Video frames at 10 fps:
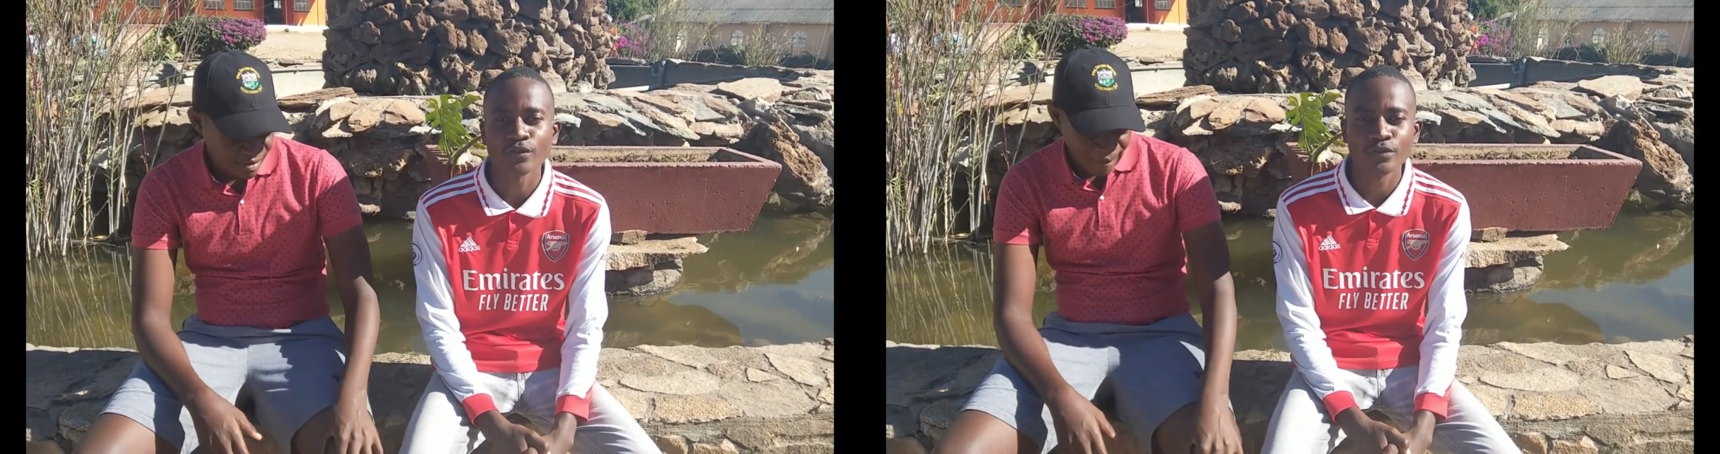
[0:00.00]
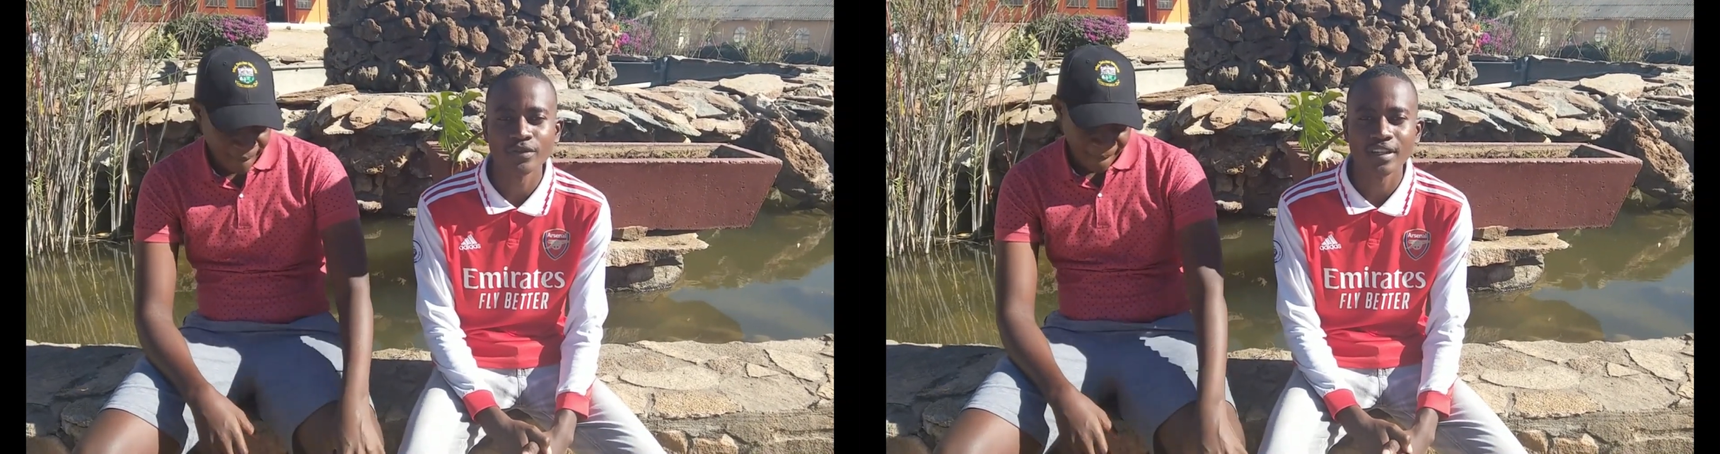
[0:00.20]

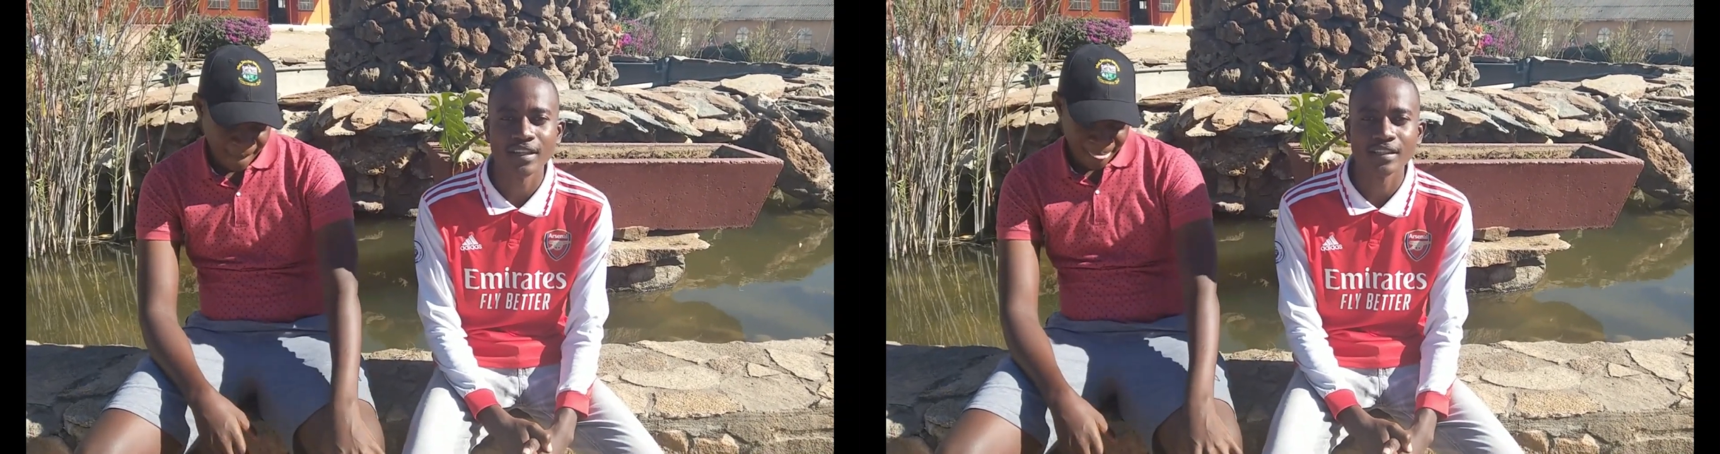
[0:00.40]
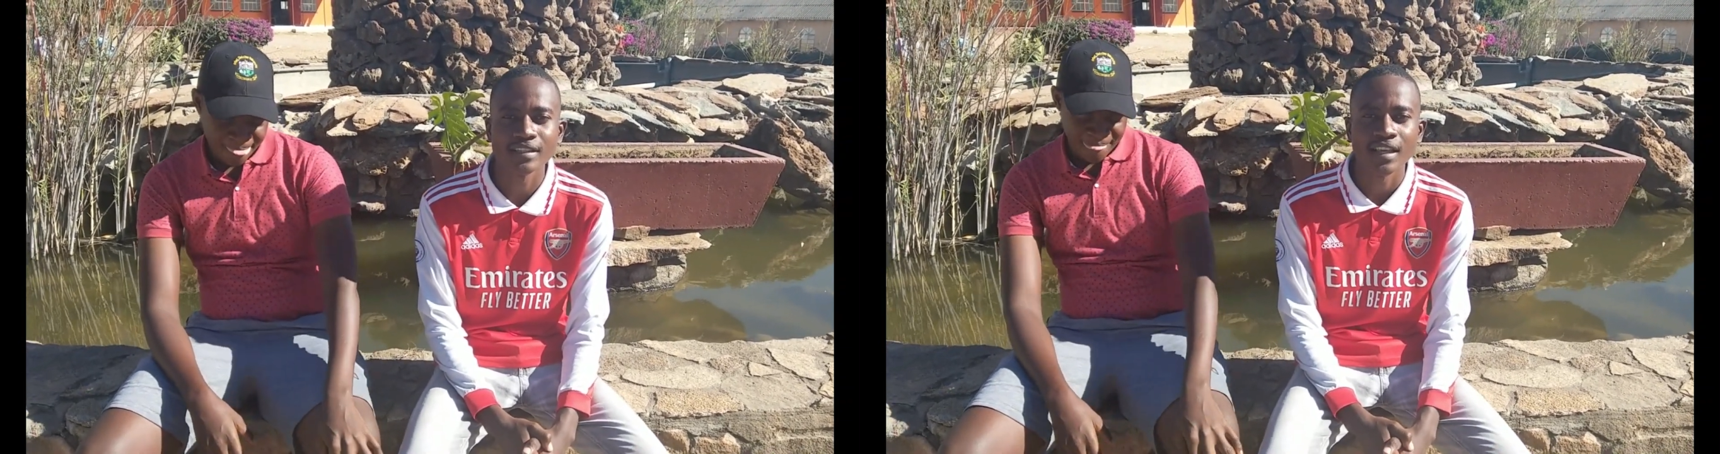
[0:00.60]

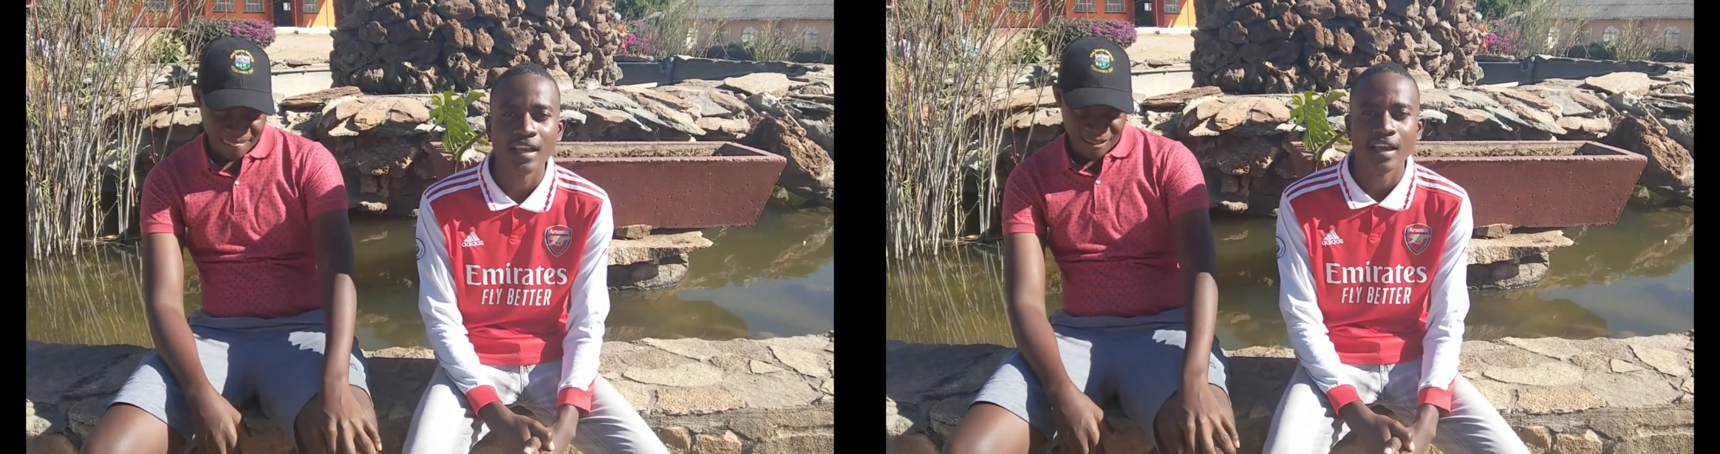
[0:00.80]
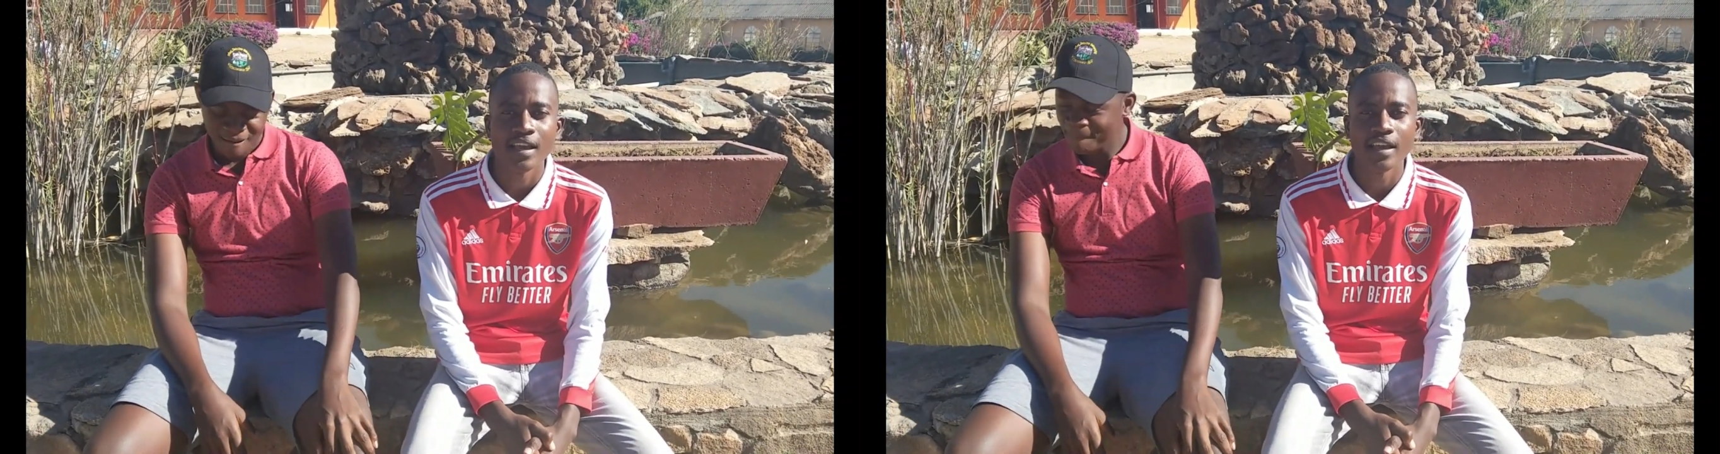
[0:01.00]
students
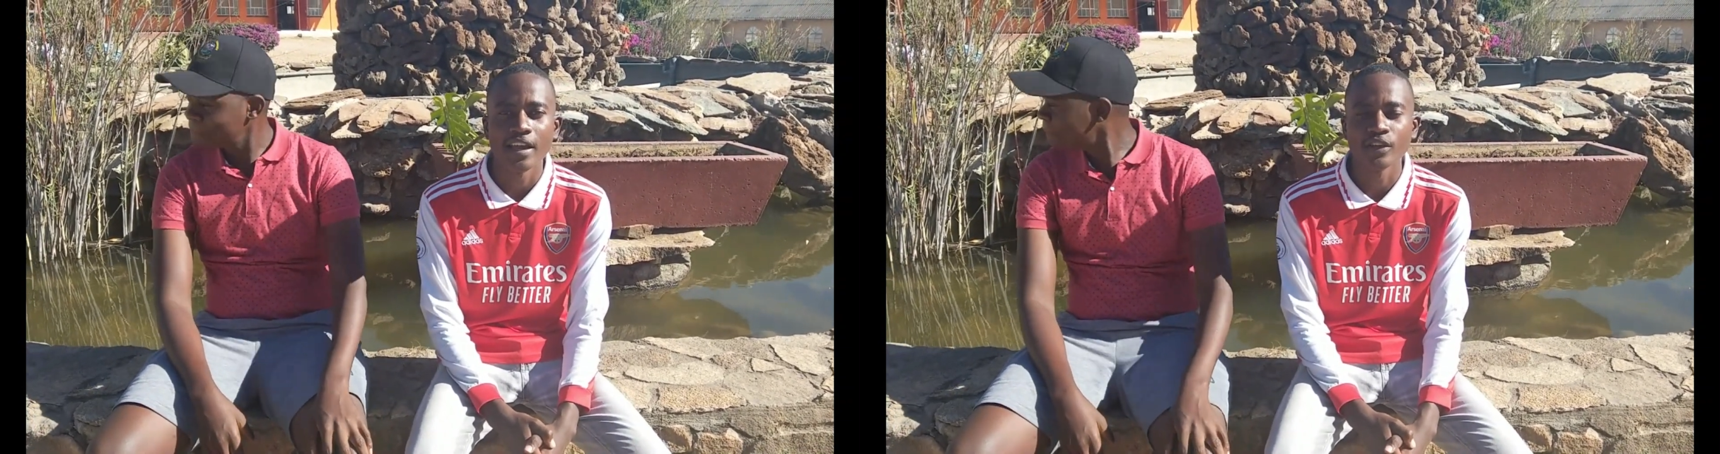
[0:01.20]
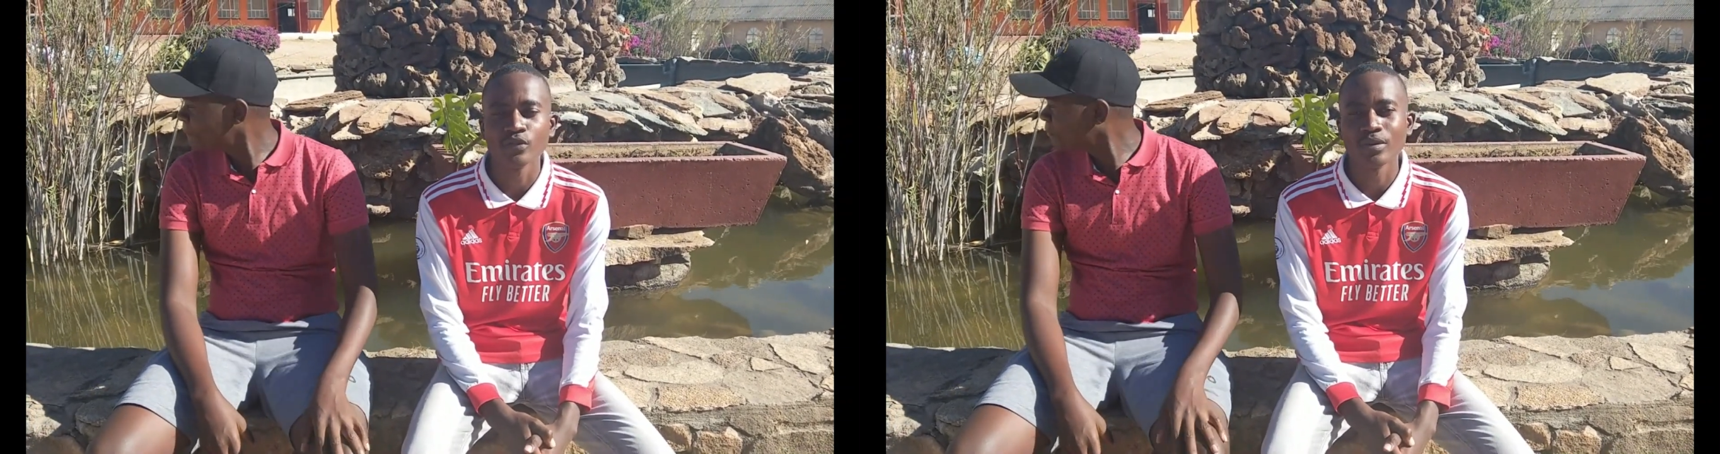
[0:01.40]

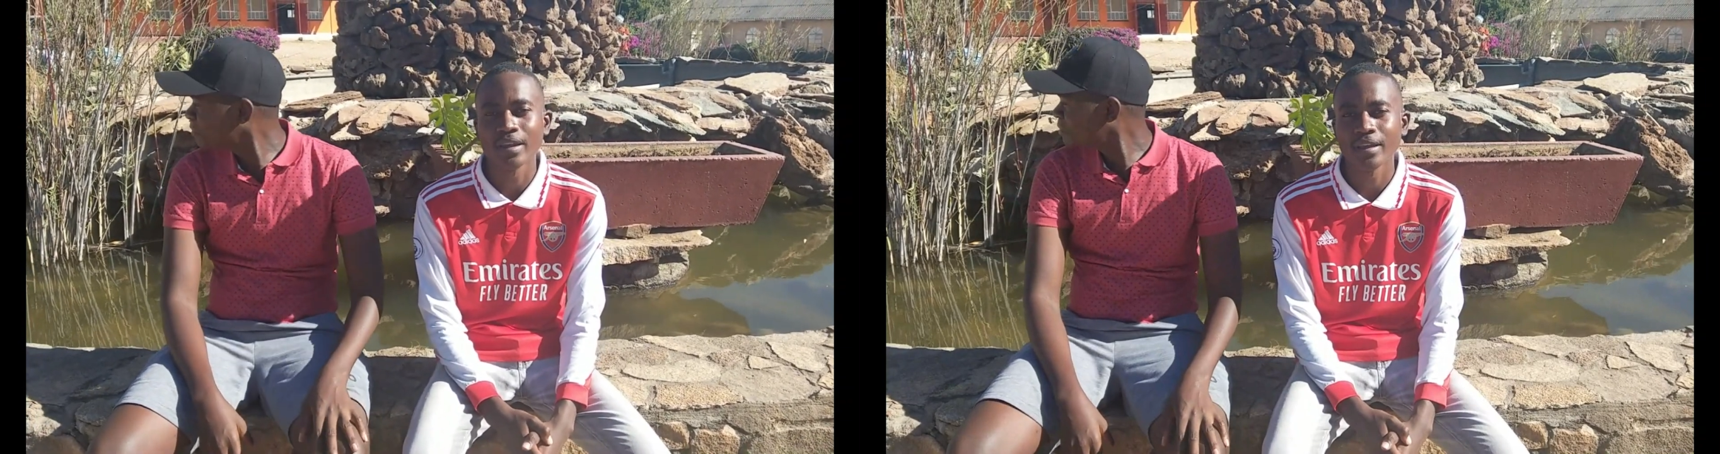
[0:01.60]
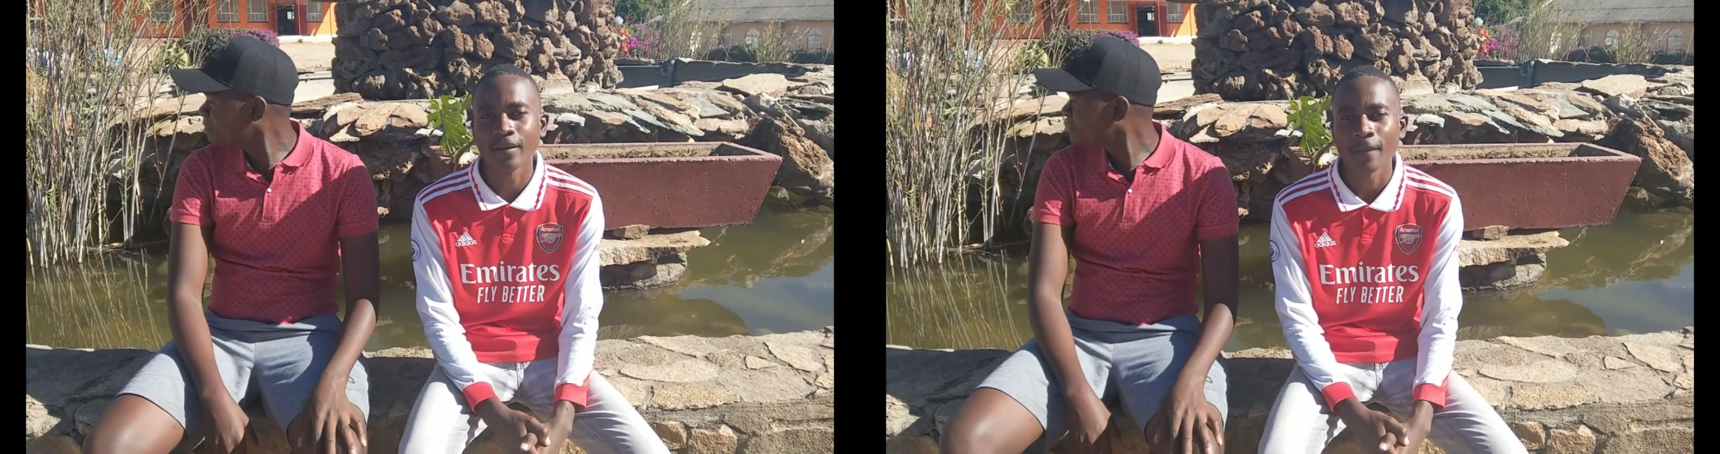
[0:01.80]

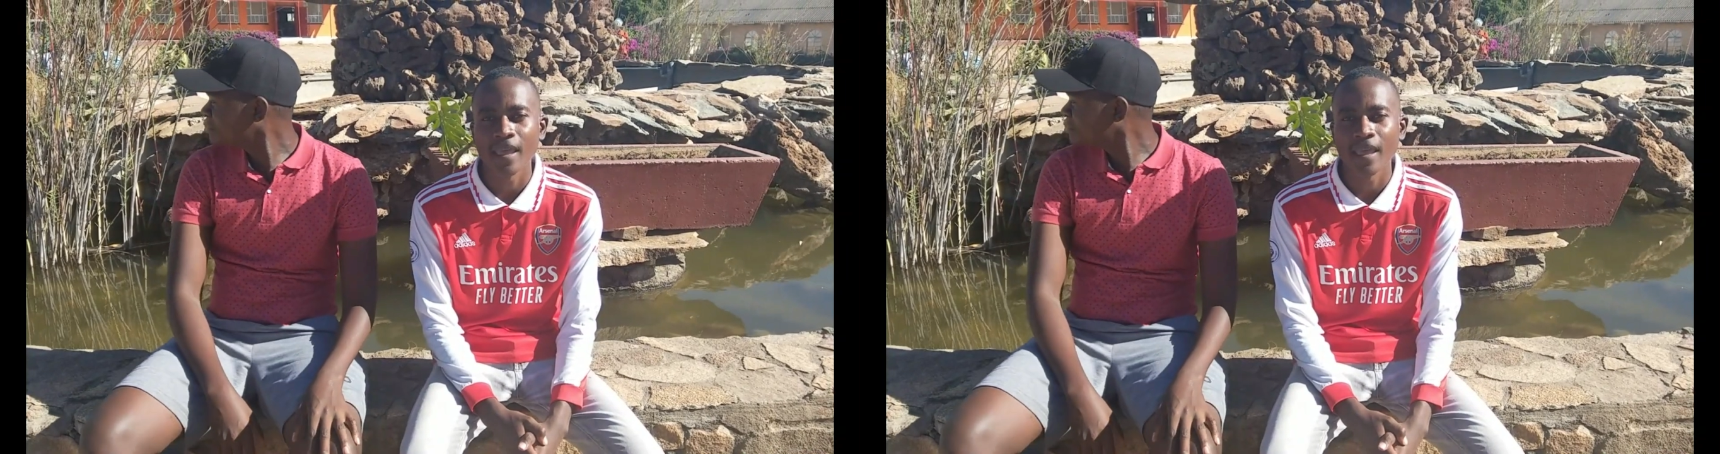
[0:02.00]
during